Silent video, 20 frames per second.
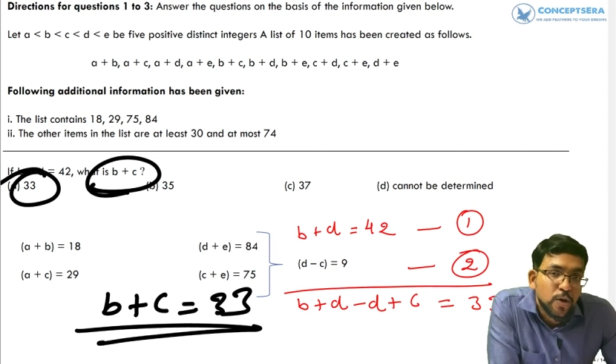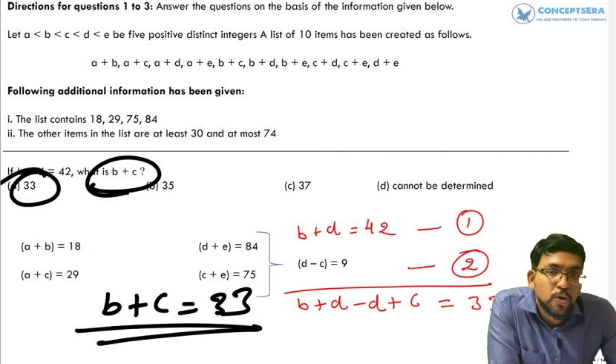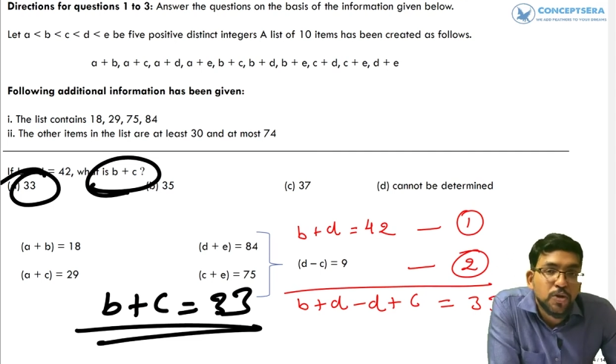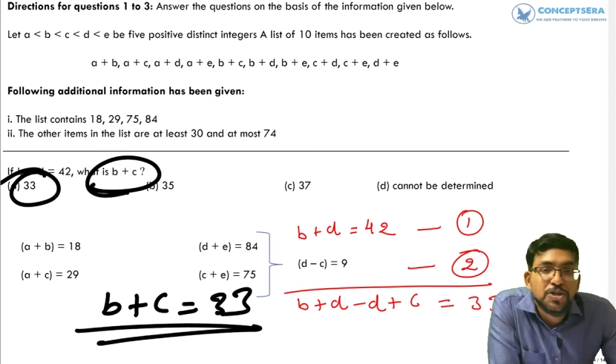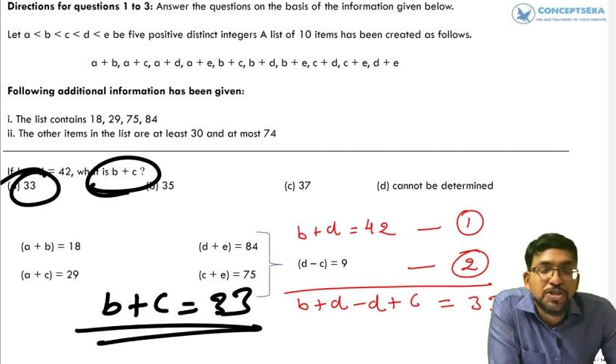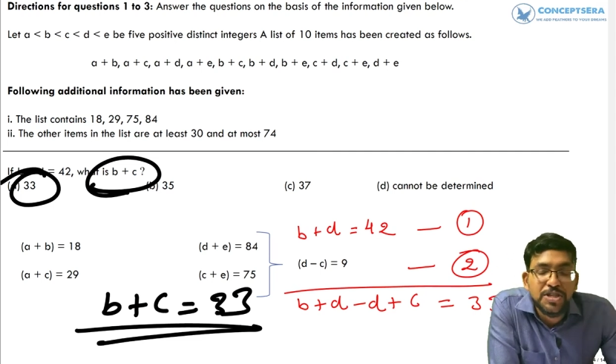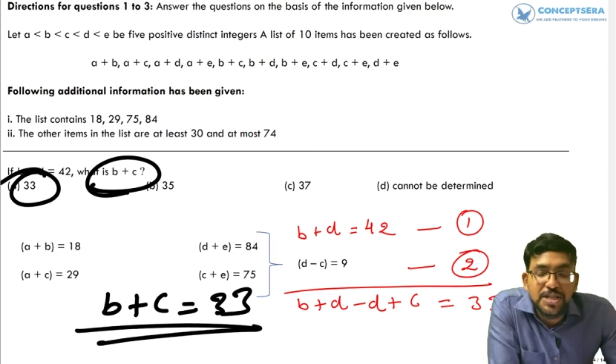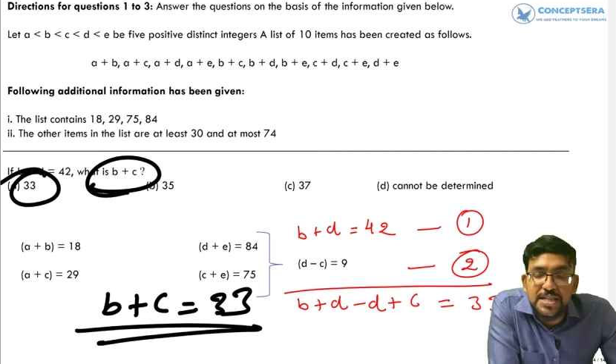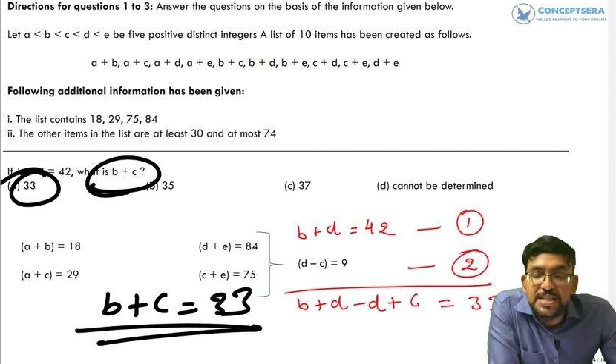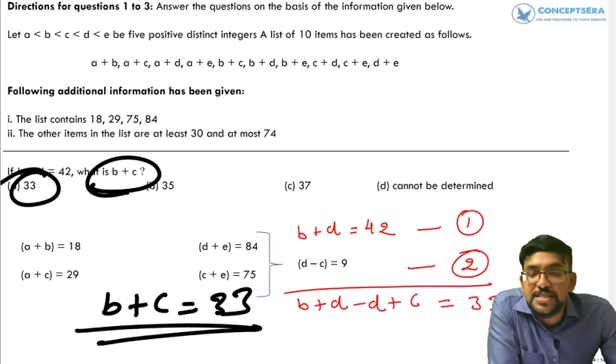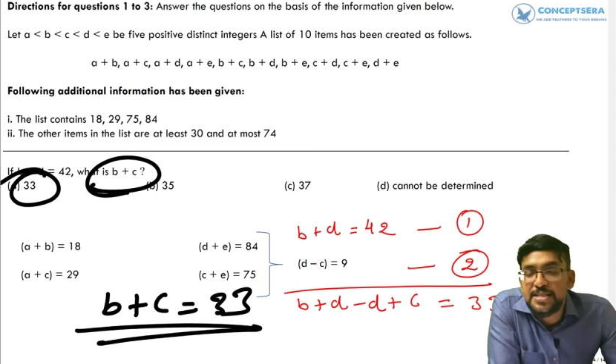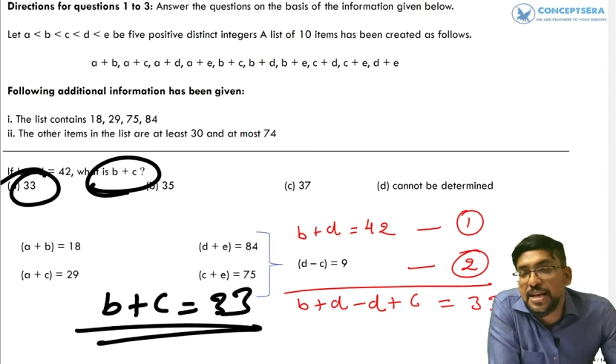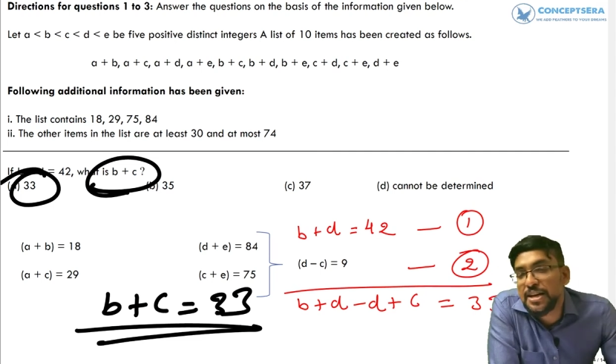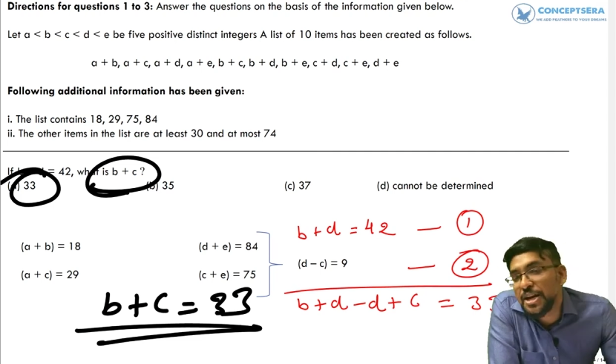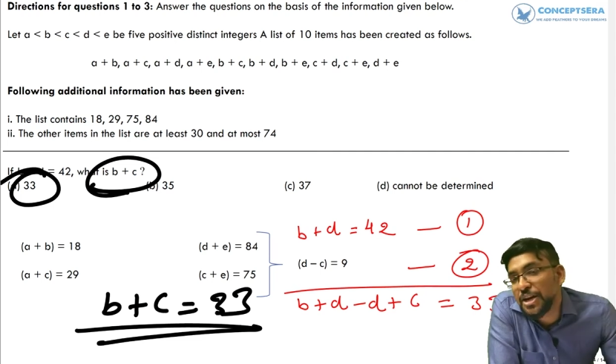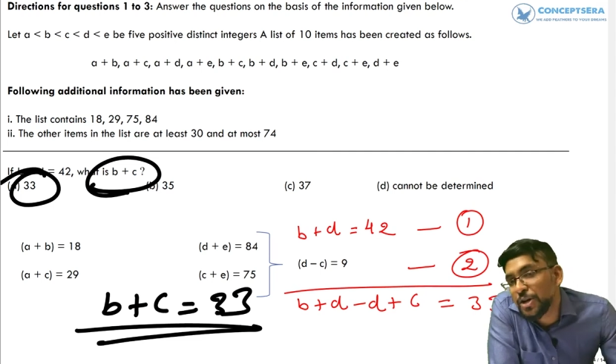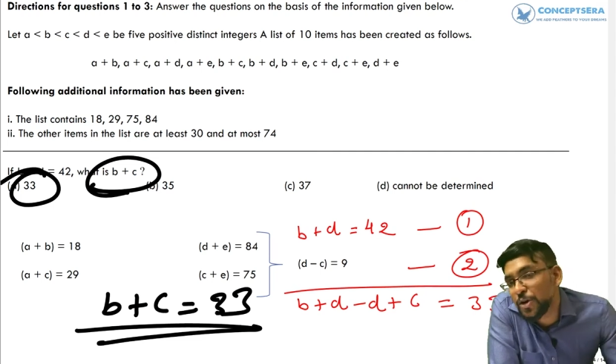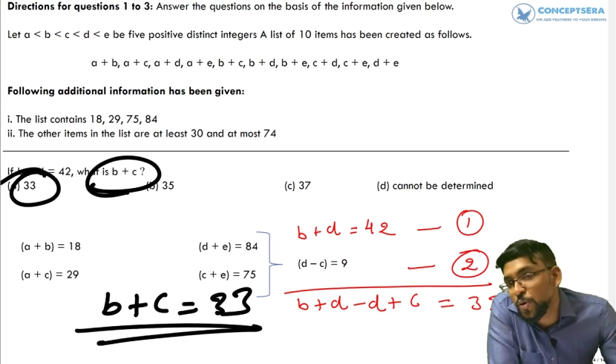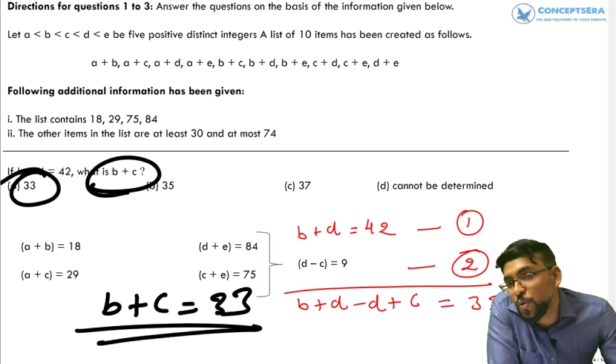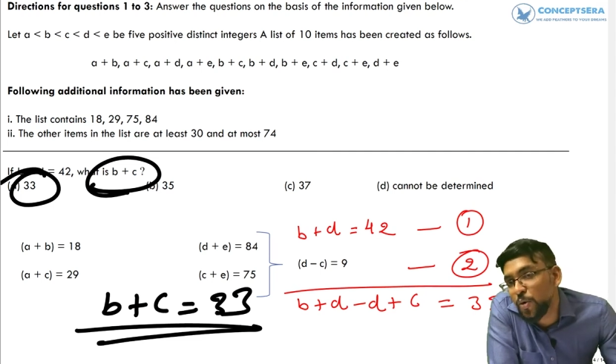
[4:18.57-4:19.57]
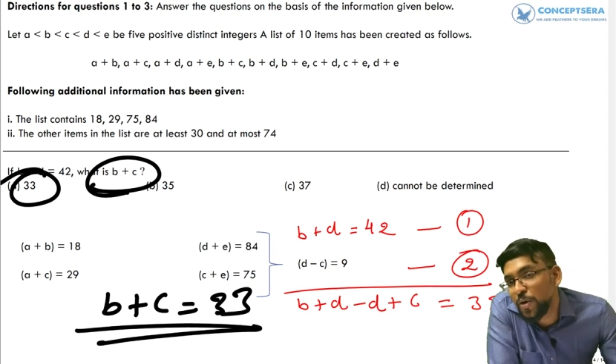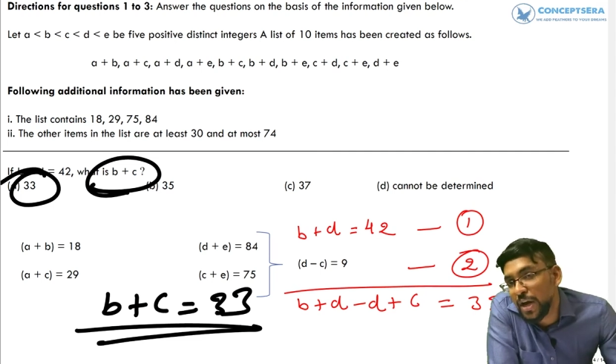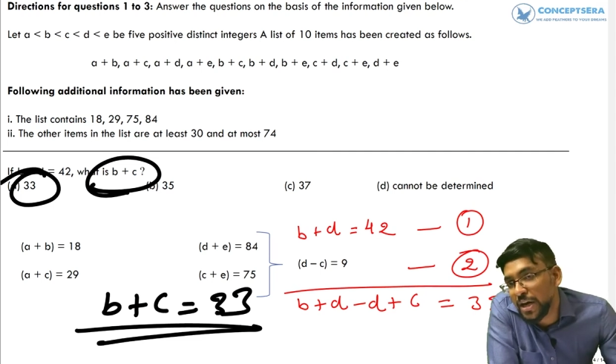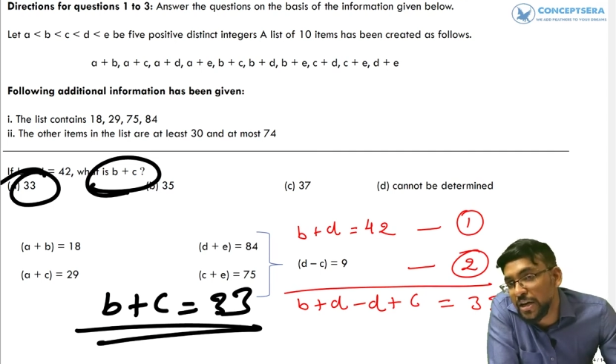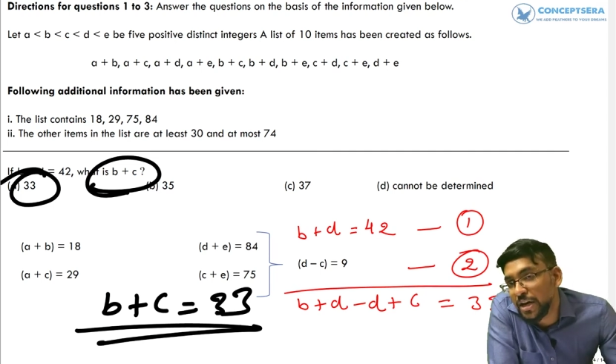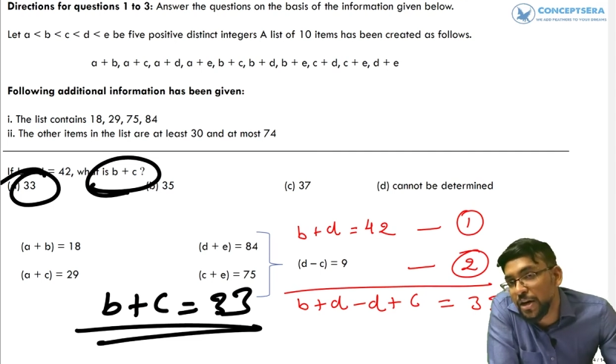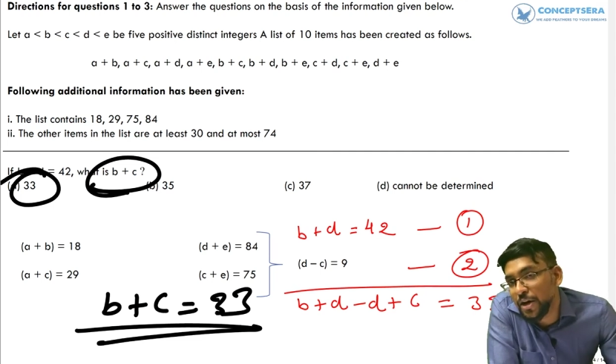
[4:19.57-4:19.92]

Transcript: questions related to letter